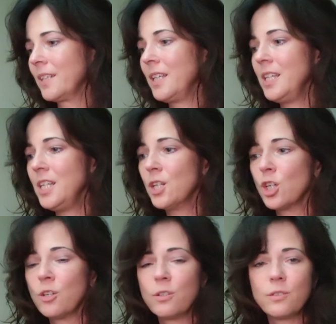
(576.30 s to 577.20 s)

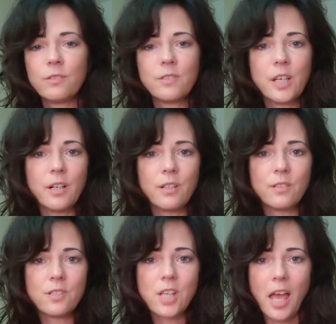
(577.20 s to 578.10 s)
hear their
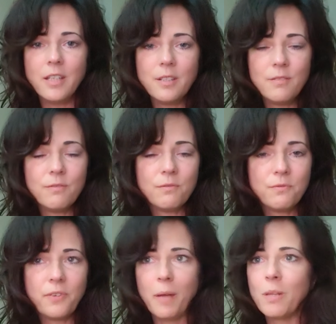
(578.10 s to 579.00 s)
dead
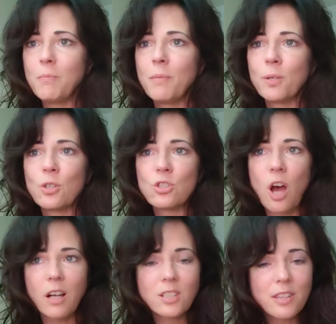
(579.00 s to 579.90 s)
family members
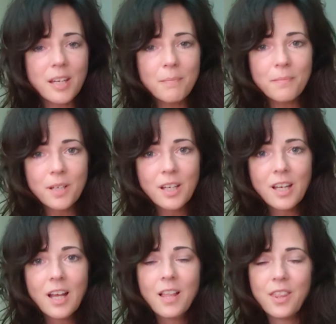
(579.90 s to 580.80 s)
talk to them,
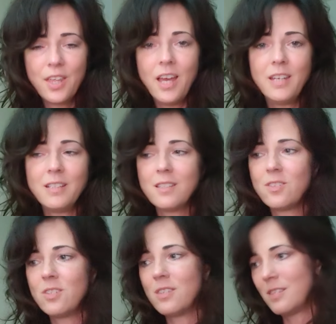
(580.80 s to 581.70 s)
then
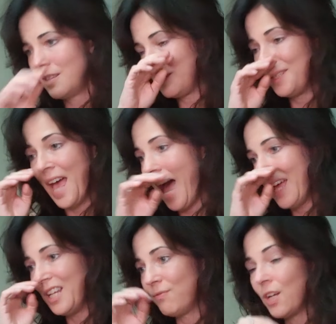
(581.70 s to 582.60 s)

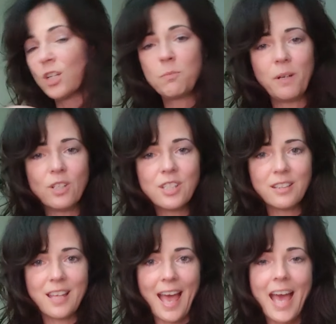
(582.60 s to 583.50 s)
that if they're
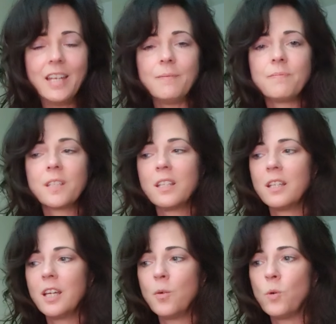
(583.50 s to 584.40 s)
experiencing that,
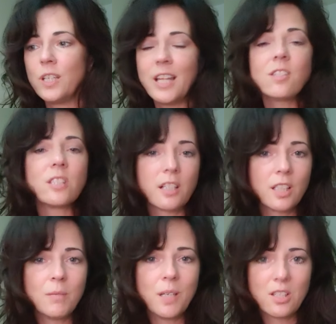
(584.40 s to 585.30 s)
it wouldn't
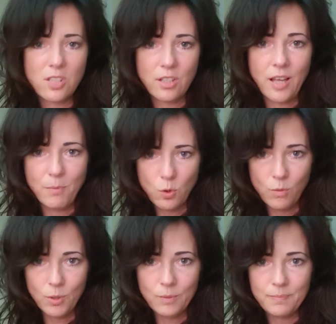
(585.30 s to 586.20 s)
necessarily be considered
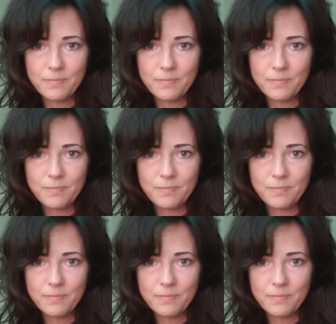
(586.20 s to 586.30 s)
abnormal.